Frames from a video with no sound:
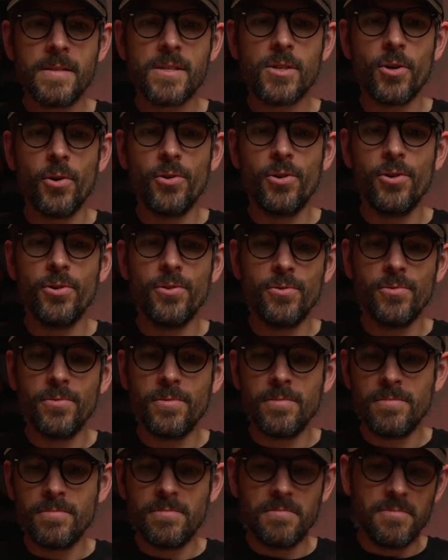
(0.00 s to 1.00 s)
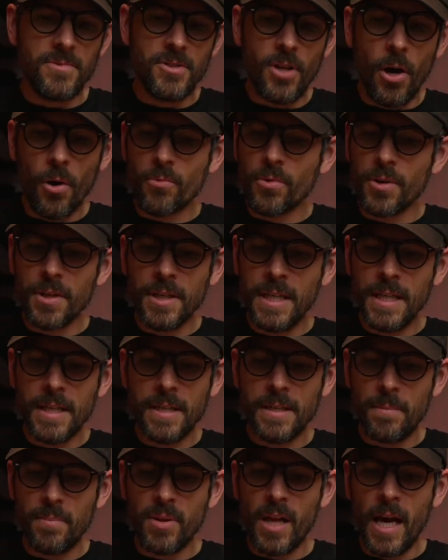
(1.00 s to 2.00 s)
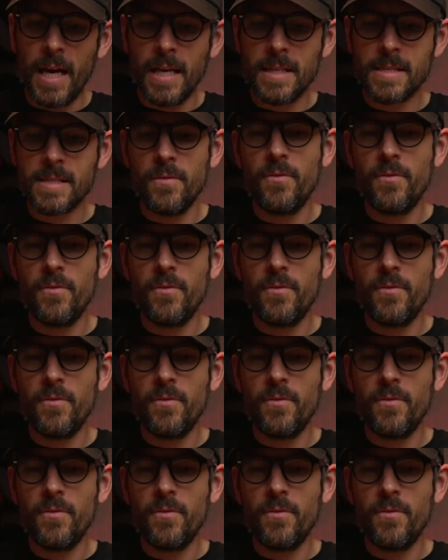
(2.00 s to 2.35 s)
So you don't really need an appliance.